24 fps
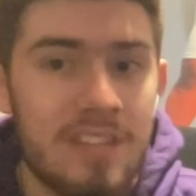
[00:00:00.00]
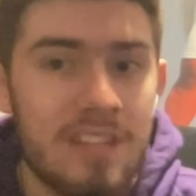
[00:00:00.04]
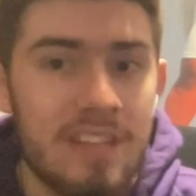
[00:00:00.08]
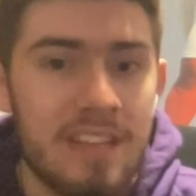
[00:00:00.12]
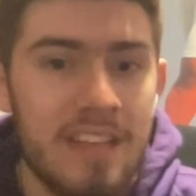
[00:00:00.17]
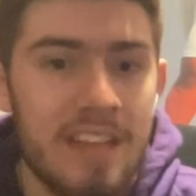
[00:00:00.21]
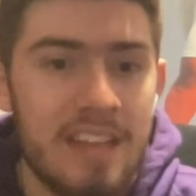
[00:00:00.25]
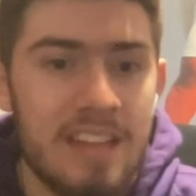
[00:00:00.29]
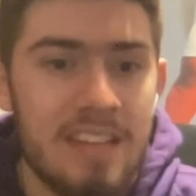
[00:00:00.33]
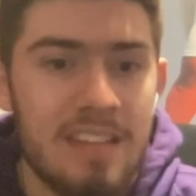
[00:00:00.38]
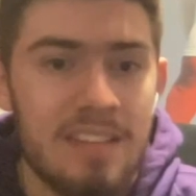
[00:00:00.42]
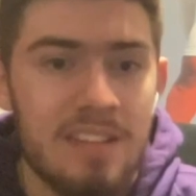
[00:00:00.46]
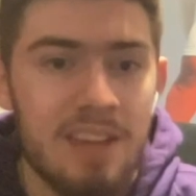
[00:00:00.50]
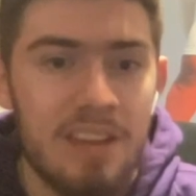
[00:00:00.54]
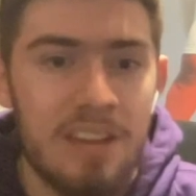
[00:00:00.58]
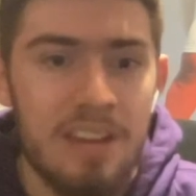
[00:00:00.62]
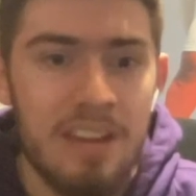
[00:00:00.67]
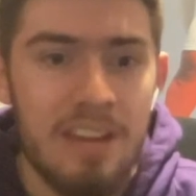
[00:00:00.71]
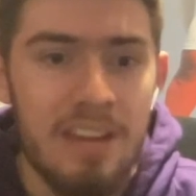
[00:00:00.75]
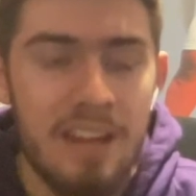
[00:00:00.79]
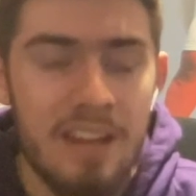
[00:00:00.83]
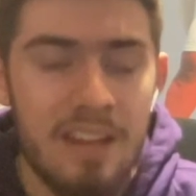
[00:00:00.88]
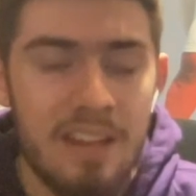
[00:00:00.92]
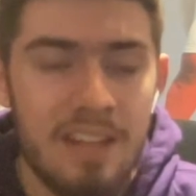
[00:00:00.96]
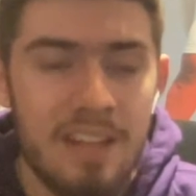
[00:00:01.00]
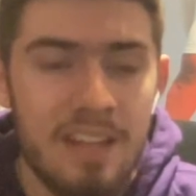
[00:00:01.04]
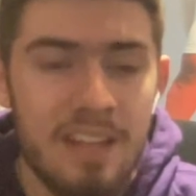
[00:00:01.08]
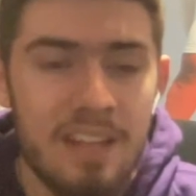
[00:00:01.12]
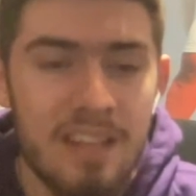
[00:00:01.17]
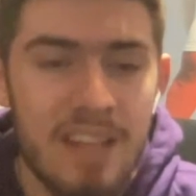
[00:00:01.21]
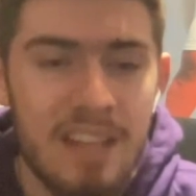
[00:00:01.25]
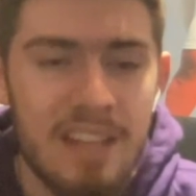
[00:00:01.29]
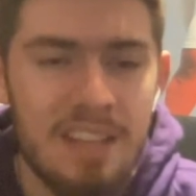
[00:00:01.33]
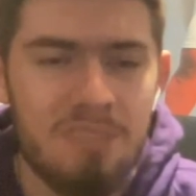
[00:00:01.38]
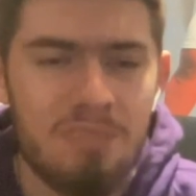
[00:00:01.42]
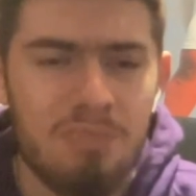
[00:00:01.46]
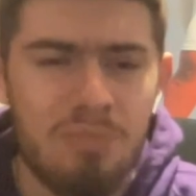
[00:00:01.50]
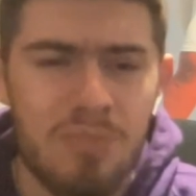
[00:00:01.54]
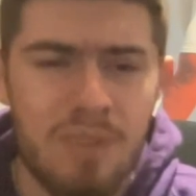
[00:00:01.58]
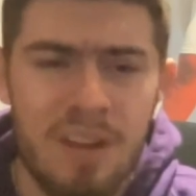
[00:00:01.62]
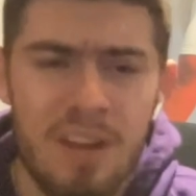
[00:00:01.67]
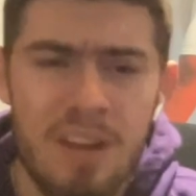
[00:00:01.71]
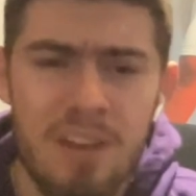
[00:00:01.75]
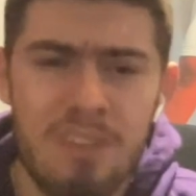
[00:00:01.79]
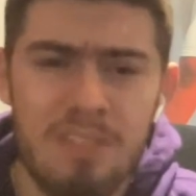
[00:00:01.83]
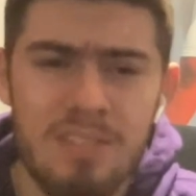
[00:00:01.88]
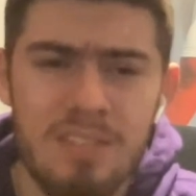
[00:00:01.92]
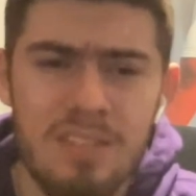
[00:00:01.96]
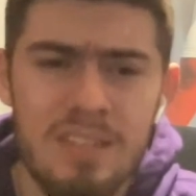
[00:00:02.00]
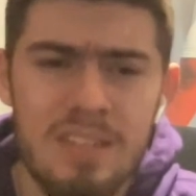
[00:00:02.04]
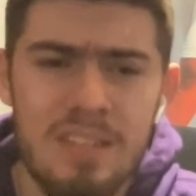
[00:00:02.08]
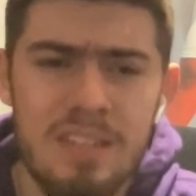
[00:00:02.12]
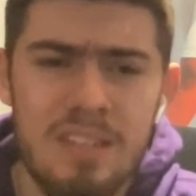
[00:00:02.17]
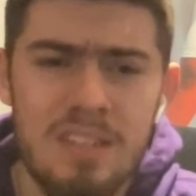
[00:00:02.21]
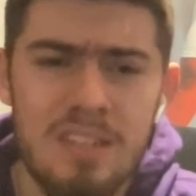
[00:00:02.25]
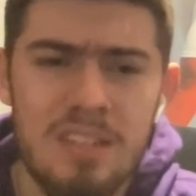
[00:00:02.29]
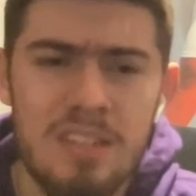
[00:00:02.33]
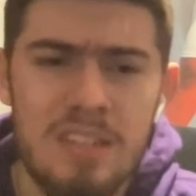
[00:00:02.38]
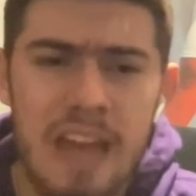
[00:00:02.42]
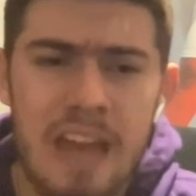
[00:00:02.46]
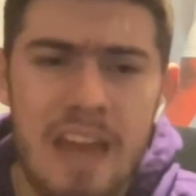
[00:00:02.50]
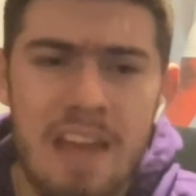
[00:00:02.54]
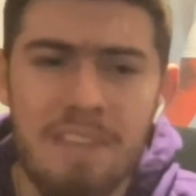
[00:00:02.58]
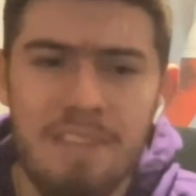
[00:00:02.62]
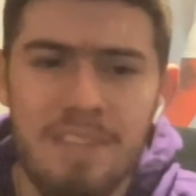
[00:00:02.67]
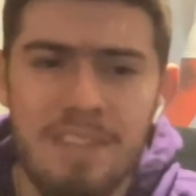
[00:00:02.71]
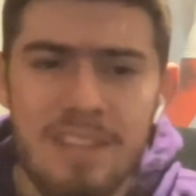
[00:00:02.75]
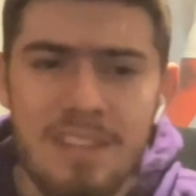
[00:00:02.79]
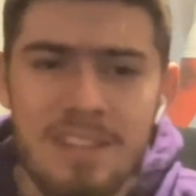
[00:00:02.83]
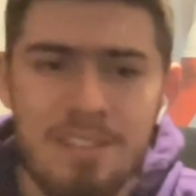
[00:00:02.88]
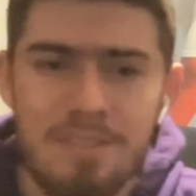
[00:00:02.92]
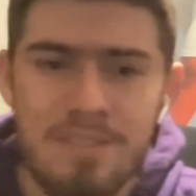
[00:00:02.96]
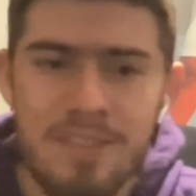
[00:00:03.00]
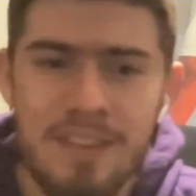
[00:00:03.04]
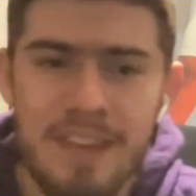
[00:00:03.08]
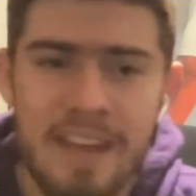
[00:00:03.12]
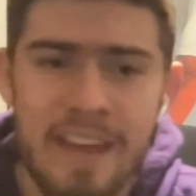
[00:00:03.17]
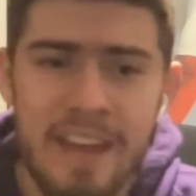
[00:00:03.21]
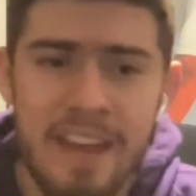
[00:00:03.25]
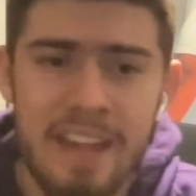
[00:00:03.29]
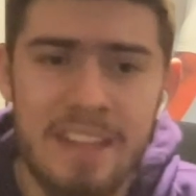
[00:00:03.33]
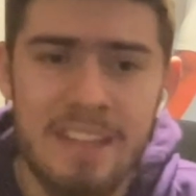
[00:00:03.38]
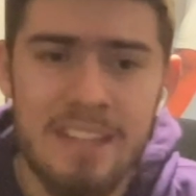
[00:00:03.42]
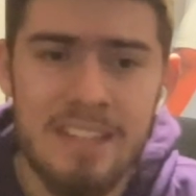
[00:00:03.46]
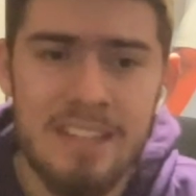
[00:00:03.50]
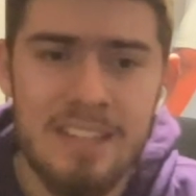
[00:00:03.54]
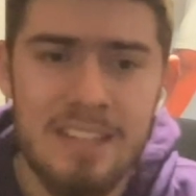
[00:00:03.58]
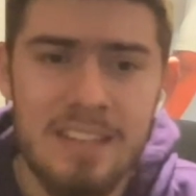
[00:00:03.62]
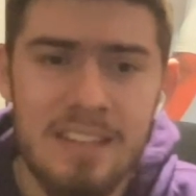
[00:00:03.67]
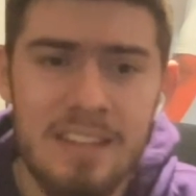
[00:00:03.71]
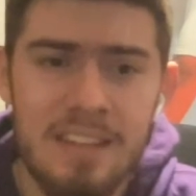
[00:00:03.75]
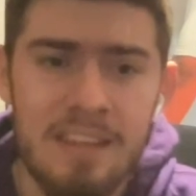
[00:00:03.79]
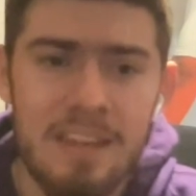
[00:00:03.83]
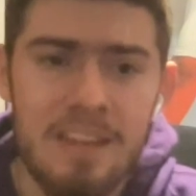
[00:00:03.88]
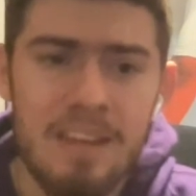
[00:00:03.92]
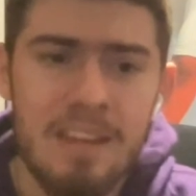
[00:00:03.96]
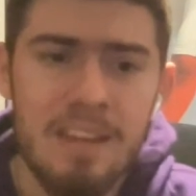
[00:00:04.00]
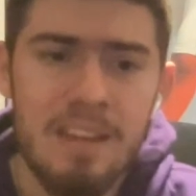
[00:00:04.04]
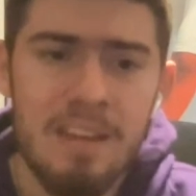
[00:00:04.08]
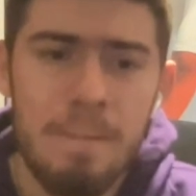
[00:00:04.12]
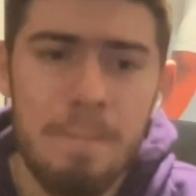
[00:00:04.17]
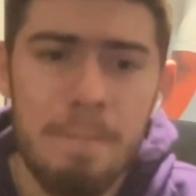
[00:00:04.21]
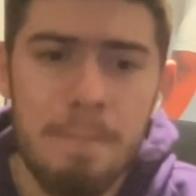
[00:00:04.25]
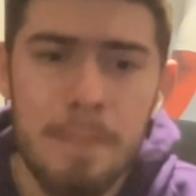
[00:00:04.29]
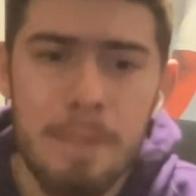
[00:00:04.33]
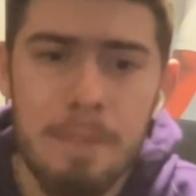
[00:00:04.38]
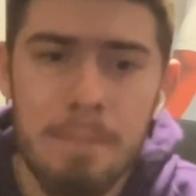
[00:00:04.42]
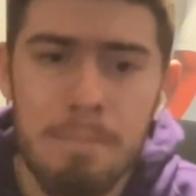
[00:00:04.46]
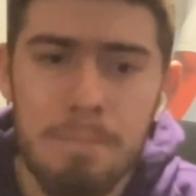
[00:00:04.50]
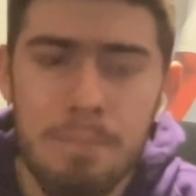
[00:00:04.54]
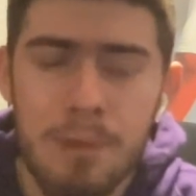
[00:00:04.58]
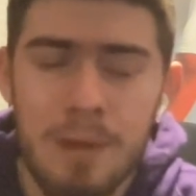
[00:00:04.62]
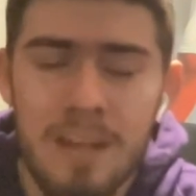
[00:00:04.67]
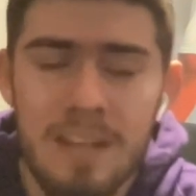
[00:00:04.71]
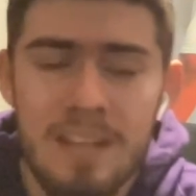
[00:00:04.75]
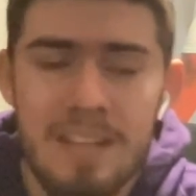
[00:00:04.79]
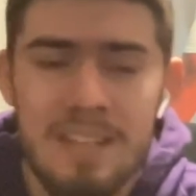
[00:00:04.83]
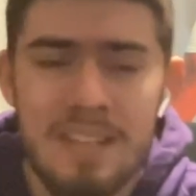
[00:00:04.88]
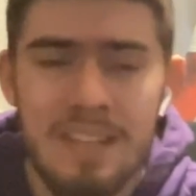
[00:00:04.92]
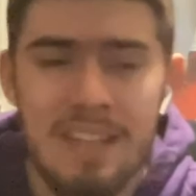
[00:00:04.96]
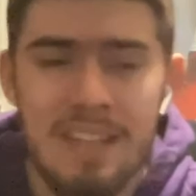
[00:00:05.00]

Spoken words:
case study, and I think that's what I'll dive into next. But